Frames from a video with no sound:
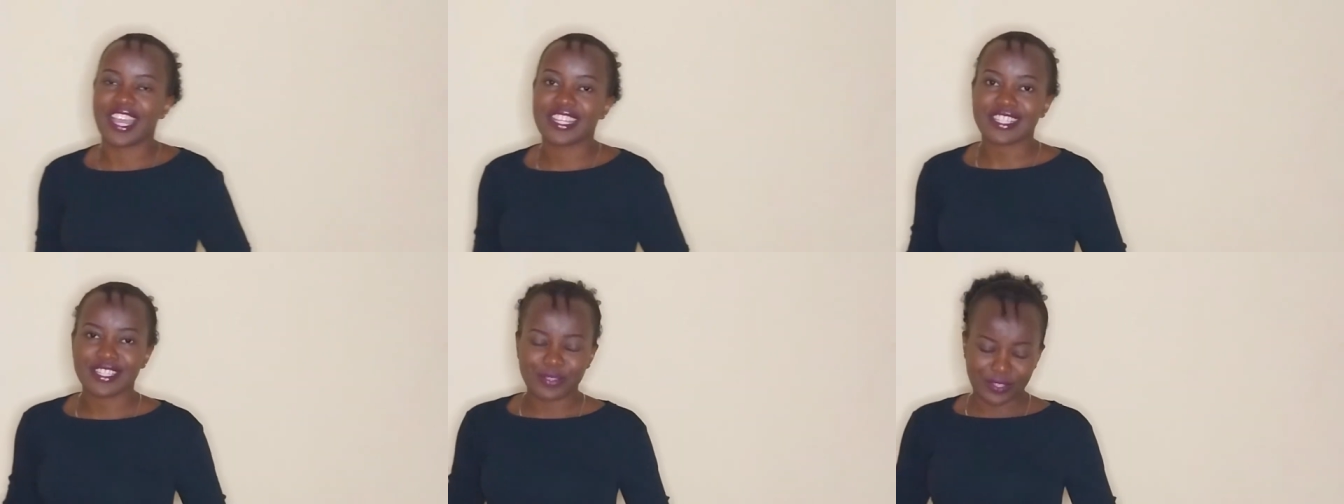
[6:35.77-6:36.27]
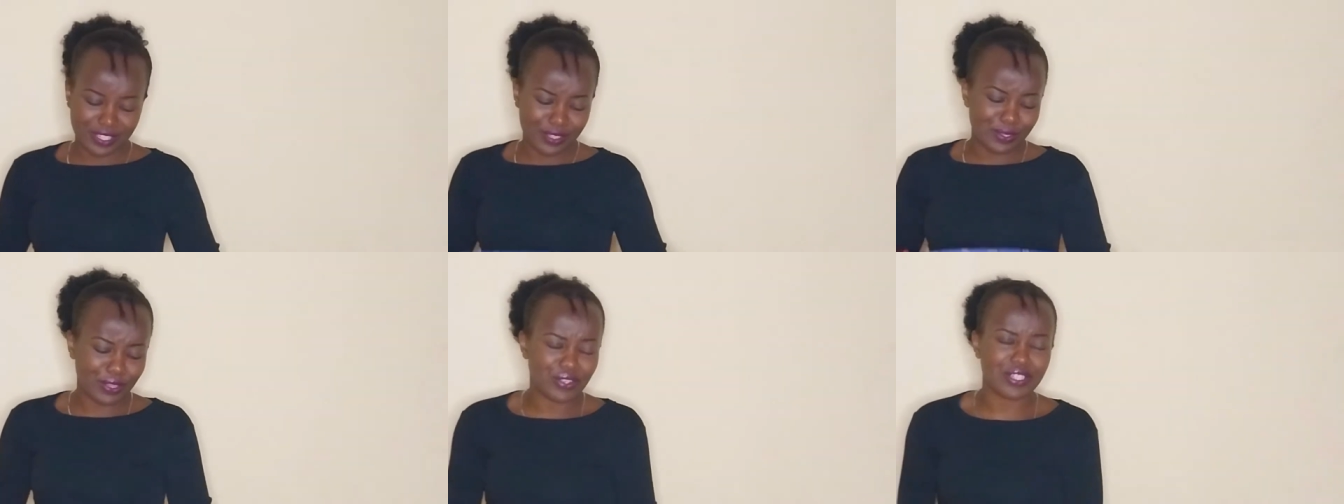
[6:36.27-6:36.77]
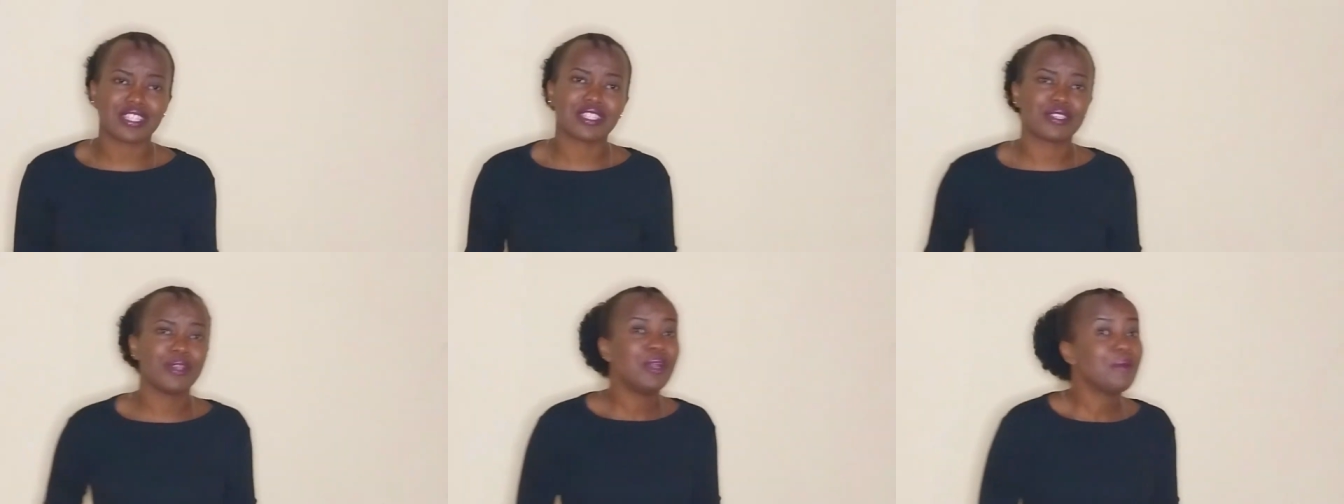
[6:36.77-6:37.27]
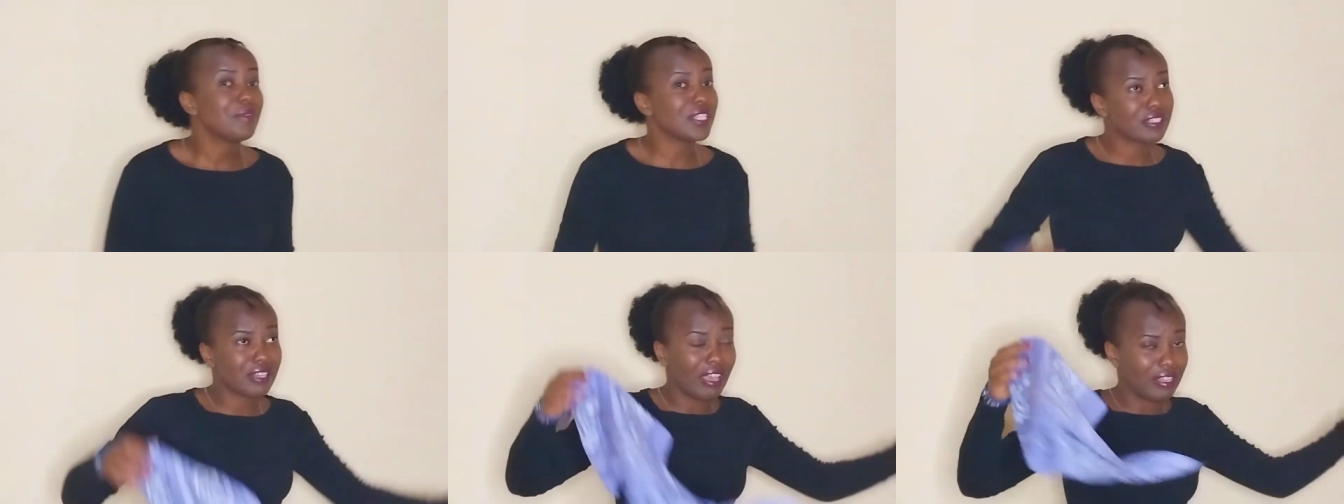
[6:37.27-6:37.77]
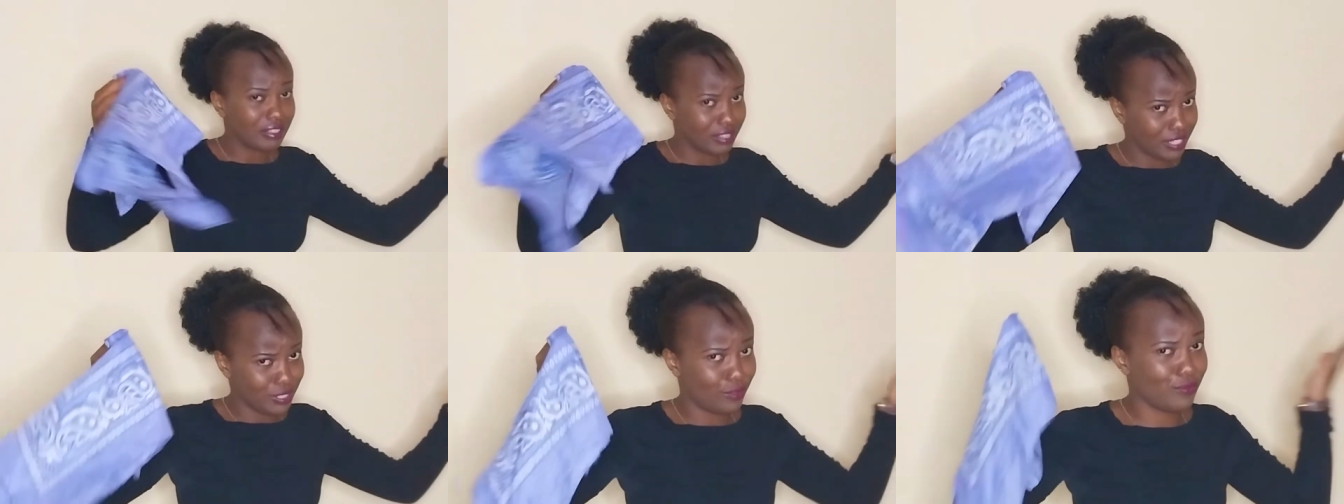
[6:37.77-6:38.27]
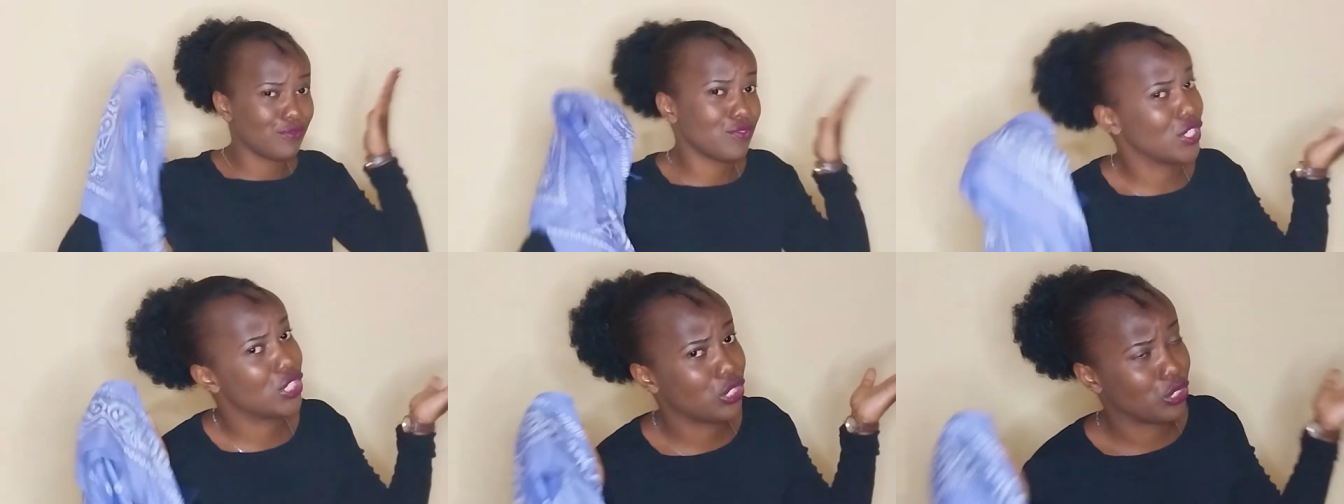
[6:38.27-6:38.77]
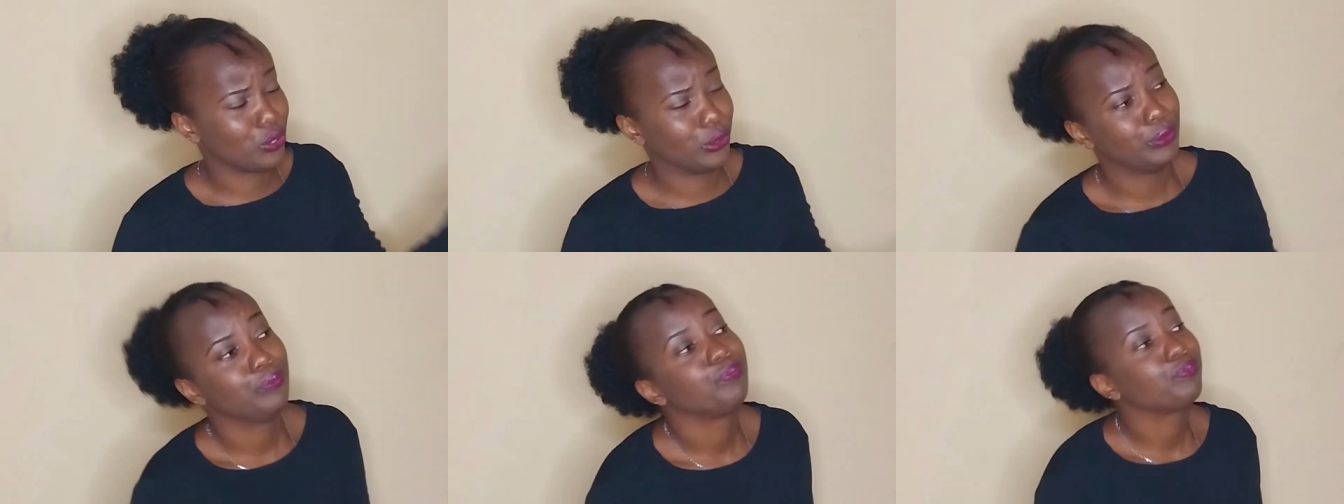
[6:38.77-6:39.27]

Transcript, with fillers: And anyways, as we continue, please like this video